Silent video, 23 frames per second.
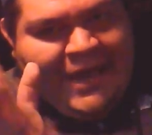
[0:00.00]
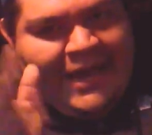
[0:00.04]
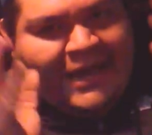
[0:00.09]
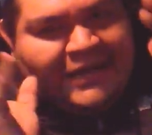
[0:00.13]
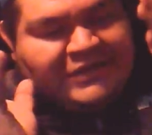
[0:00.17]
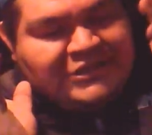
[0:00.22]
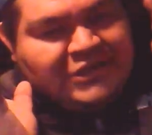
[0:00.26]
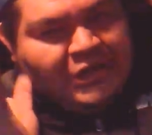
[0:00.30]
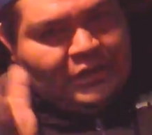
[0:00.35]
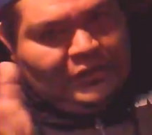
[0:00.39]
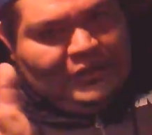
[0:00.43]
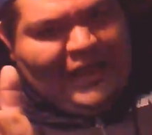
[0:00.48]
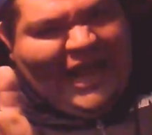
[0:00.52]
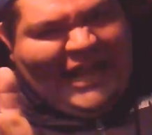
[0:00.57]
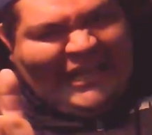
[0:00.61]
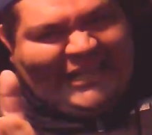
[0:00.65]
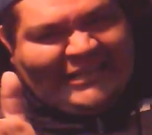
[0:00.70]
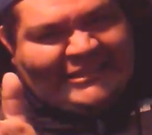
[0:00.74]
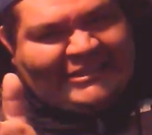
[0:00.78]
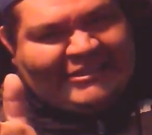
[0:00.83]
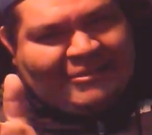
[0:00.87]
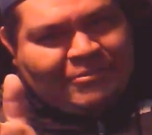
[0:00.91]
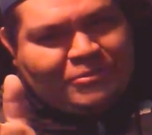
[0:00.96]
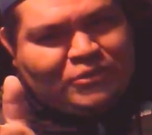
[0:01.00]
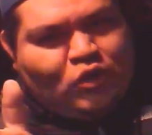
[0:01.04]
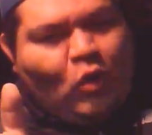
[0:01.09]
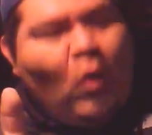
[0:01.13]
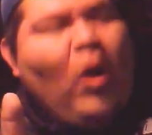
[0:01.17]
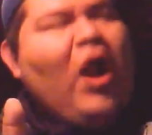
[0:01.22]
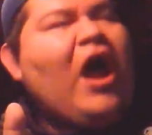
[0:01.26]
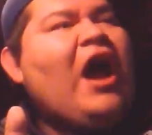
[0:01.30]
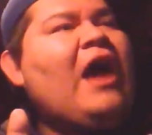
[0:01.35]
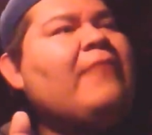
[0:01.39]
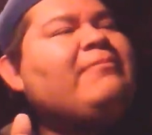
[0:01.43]
the page, like and
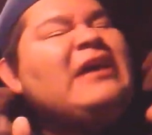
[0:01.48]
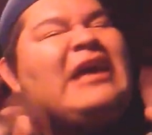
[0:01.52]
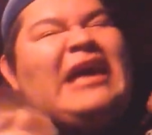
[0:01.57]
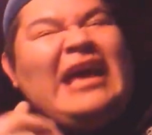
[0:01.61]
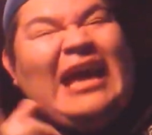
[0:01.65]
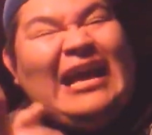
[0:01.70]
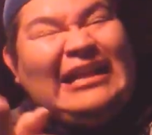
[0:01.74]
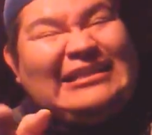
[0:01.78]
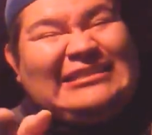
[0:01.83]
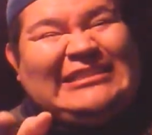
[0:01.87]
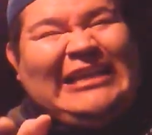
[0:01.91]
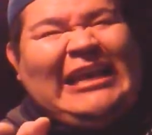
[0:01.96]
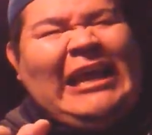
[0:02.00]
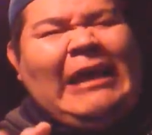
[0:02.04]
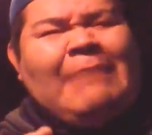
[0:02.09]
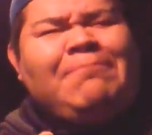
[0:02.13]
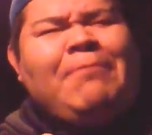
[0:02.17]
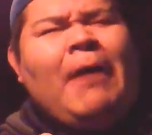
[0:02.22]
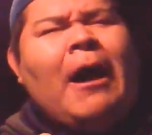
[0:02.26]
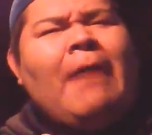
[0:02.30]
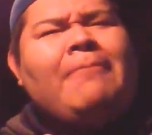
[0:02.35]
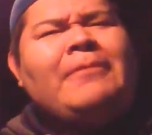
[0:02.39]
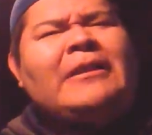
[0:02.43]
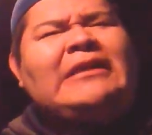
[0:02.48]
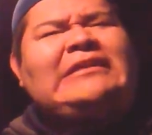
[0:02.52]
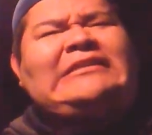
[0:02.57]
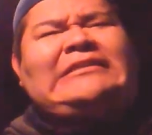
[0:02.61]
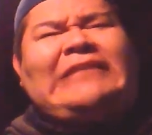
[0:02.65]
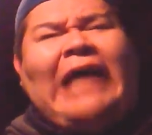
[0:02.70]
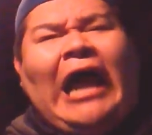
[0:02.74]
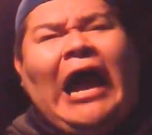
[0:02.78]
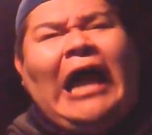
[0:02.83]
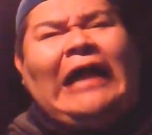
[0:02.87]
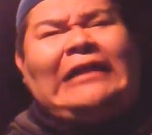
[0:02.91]
subscribe, hit T
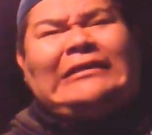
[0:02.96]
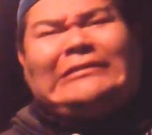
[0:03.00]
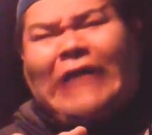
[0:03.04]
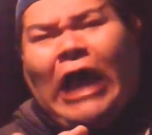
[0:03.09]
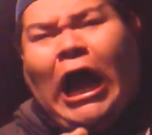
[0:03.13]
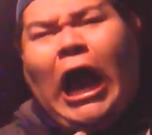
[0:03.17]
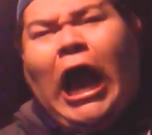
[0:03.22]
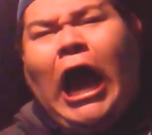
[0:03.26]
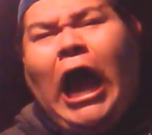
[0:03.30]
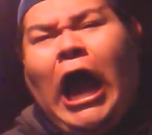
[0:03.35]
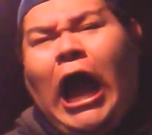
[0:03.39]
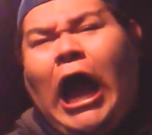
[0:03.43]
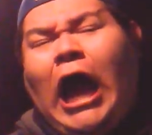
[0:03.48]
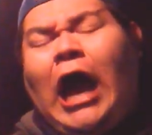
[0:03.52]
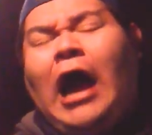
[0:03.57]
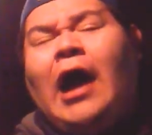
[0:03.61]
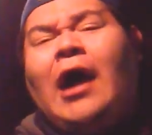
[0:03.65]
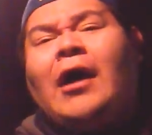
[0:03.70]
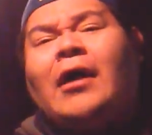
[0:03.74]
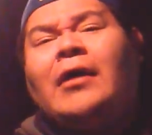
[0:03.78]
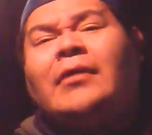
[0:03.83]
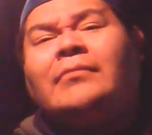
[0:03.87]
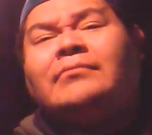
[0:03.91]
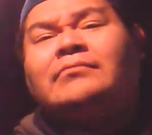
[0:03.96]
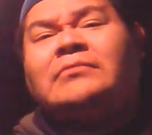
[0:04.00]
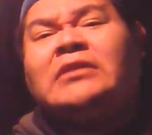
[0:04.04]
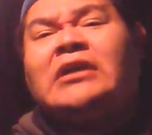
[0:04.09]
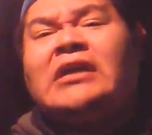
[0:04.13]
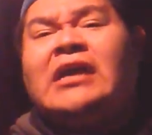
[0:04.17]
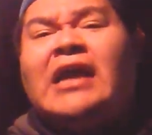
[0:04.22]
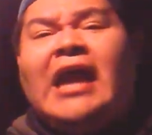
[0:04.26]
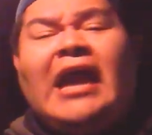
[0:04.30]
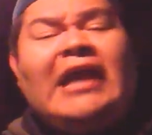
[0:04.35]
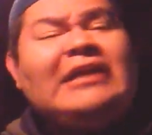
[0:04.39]
public dot
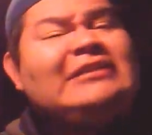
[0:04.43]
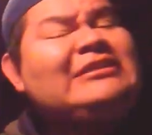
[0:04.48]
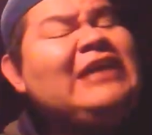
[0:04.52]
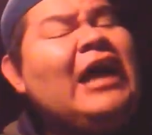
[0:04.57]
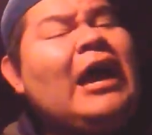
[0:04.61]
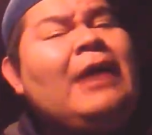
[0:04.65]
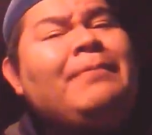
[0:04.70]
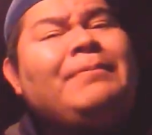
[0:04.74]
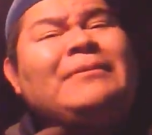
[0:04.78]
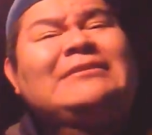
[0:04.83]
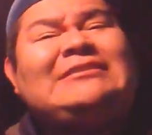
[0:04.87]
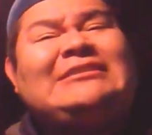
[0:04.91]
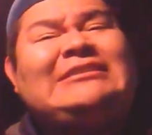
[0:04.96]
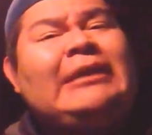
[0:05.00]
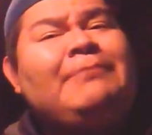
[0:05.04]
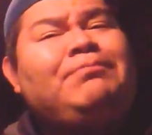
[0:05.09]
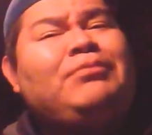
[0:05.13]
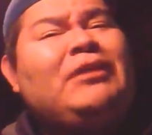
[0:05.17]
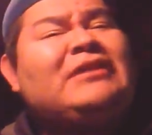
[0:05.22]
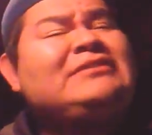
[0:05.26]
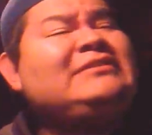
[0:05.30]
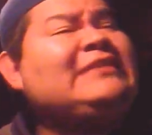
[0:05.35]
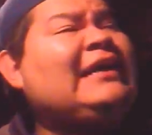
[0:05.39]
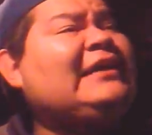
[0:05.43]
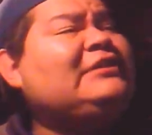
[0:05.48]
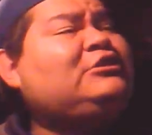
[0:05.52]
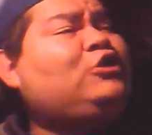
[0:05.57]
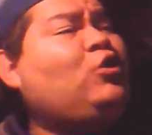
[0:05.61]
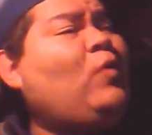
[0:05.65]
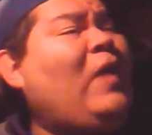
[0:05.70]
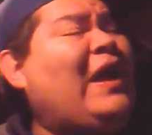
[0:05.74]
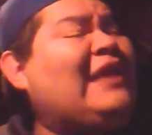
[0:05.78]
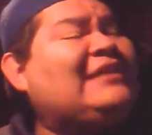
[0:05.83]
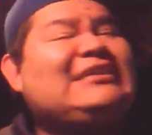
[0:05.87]
com and type in C plus nine
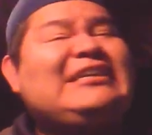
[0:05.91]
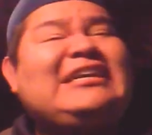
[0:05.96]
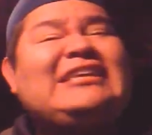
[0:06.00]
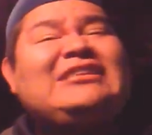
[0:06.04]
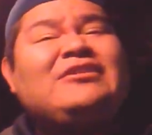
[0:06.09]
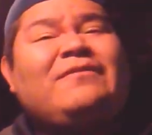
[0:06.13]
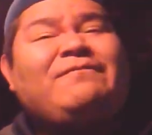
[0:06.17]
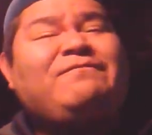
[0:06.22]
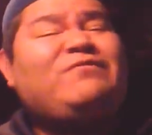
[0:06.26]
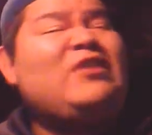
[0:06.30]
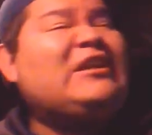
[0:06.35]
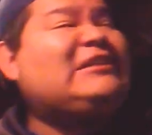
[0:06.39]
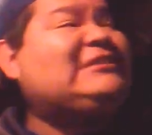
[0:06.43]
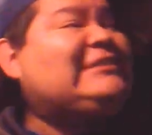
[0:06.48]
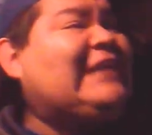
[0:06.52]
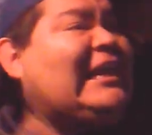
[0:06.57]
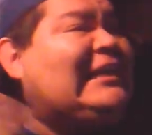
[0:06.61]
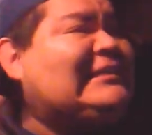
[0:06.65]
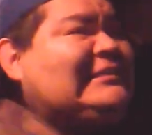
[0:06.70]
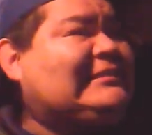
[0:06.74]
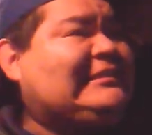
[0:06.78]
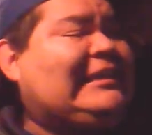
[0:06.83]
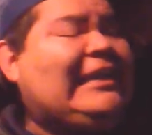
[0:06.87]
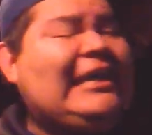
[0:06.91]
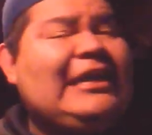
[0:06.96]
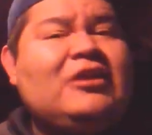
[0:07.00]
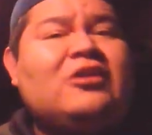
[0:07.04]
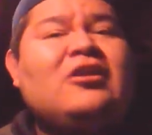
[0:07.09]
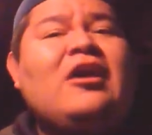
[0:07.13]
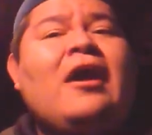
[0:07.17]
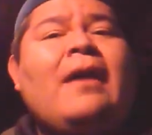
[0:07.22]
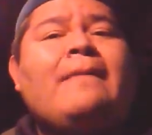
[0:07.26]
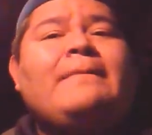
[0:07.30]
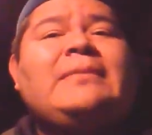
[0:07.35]
two eight to get the fresh-ass
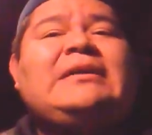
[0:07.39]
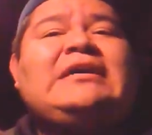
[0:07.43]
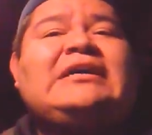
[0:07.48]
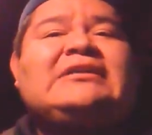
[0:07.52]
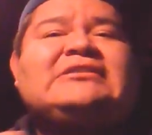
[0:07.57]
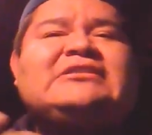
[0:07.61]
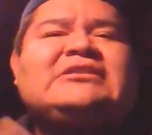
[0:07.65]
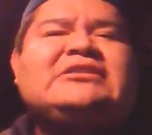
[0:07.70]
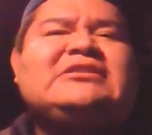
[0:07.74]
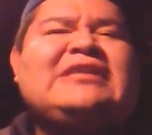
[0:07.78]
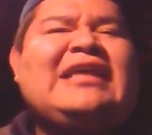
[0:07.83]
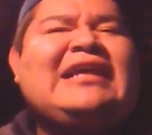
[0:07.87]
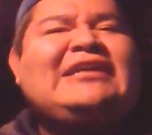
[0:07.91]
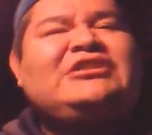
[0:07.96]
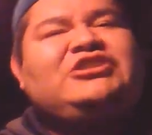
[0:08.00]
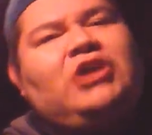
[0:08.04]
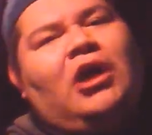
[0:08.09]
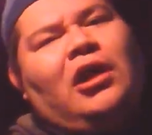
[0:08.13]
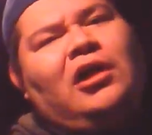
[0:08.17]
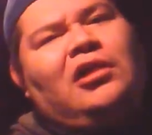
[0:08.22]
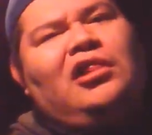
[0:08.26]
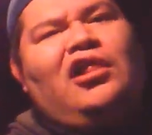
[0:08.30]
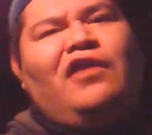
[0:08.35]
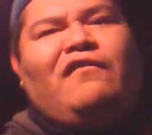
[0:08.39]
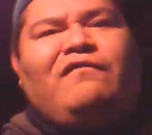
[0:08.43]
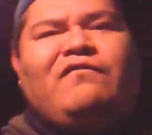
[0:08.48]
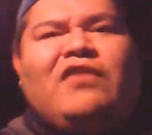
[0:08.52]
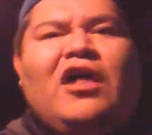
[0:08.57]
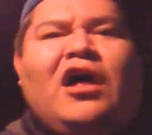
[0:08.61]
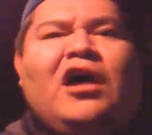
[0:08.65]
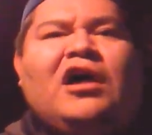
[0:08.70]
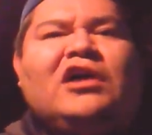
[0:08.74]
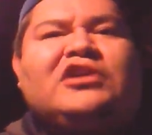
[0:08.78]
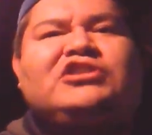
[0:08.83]
gear, because there's that Juggalo
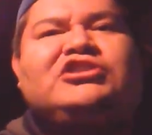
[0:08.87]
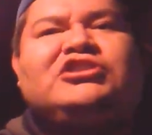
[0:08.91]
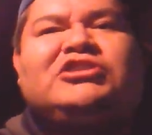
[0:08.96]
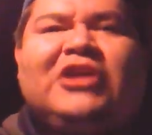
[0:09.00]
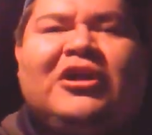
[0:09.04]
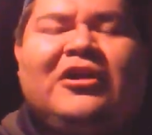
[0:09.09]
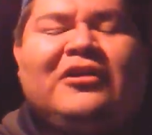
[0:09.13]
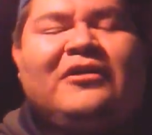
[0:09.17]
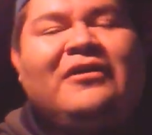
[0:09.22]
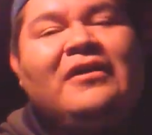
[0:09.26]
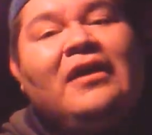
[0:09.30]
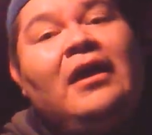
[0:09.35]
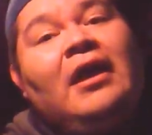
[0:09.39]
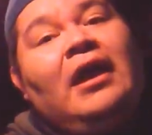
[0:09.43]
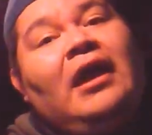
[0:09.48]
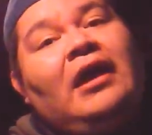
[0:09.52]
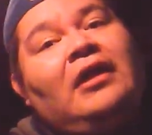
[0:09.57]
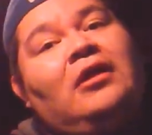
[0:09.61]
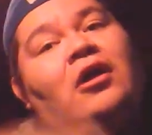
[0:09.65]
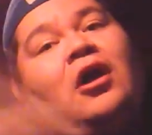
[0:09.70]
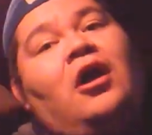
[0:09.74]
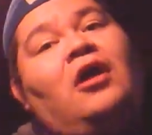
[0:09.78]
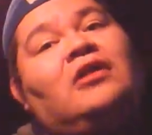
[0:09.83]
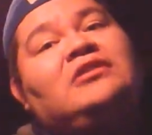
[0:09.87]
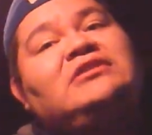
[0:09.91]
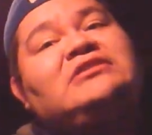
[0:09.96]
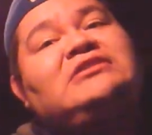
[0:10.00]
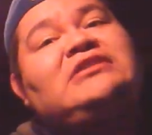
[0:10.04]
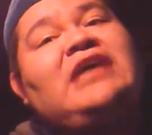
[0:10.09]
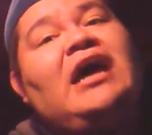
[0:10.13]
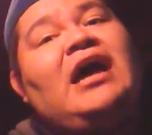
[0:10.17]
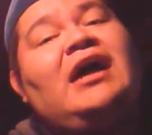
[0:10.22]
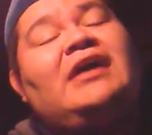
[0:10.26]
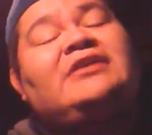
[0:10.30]
vlog shirt. And all
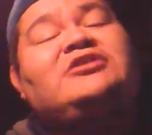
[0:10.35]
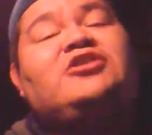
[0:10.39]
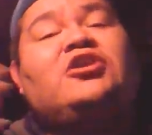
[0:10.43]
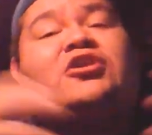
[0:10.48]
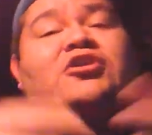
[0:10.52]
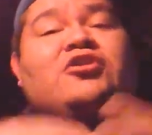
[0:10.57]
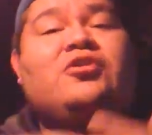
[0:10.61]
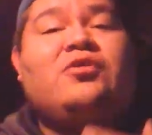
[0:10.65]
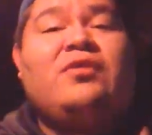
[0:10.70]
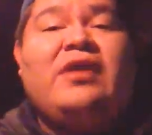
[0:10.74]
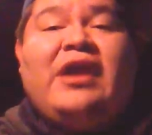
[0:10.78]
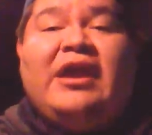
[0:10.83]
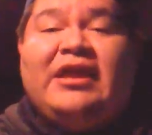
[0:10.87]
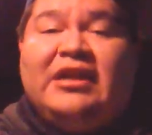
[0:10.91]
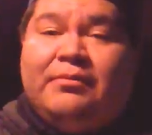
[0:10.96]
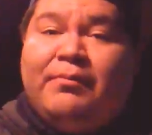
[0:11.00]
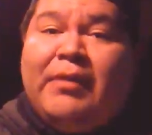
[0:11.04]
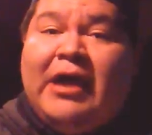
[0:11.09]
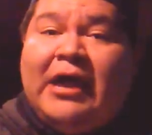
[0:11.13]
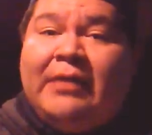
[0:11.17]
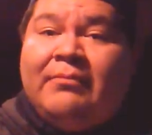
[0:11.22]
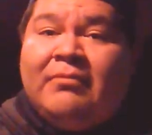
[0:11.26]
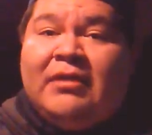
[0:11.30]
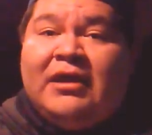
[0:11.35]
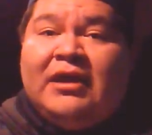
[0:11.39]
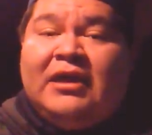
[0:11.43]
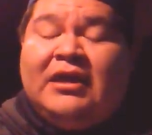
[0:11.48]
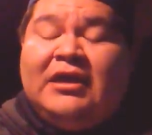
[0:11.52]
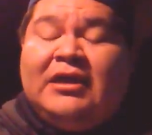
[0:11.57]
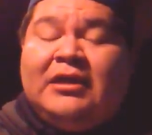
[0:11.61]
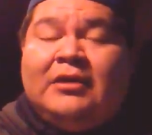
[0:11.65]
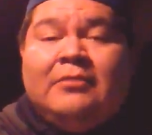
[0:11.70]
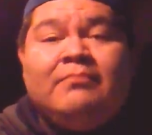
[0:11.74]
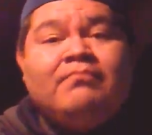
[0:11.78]
designs are created by
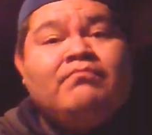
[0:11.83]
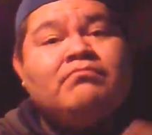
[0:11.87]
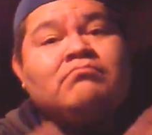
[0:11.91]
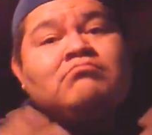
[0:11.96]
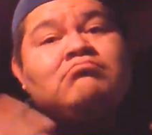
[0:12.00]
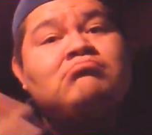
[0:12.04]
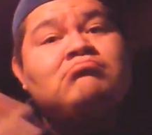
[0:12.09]
me.